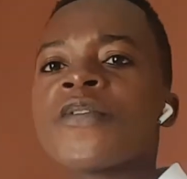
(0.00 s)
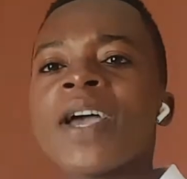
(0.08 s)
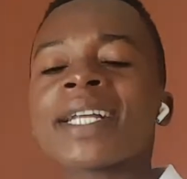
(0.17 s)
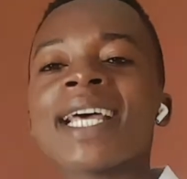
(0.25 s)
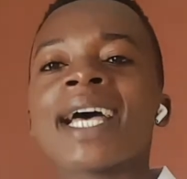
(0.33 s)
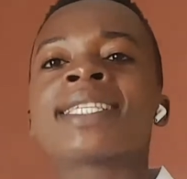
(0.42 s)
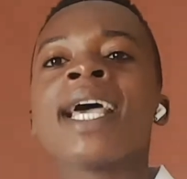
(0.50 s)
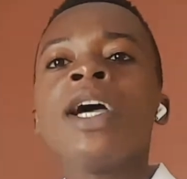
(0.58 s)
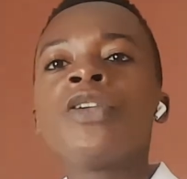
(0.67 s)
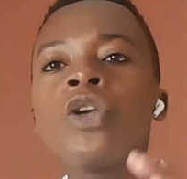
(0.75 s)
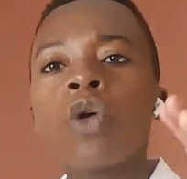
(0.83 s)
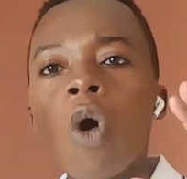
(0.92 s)
factors.
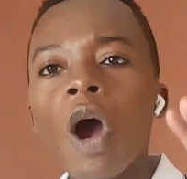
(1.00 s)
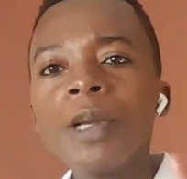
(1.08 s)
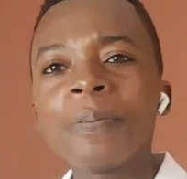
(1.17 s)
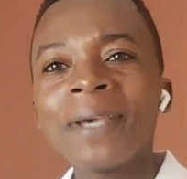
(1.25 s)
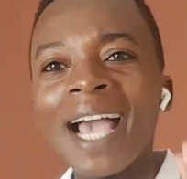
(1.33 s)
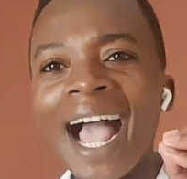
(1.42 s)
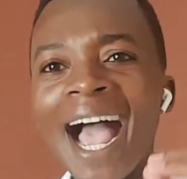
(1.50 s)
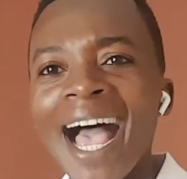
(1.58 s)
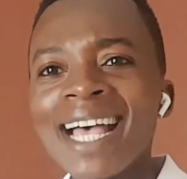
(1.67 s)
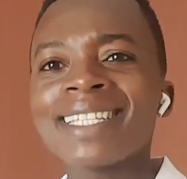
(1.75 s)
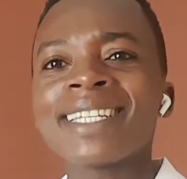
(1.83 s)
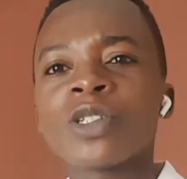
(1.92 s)
You won't be
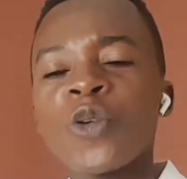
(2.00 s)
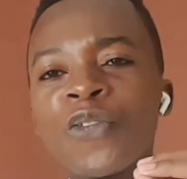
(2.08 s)
asked to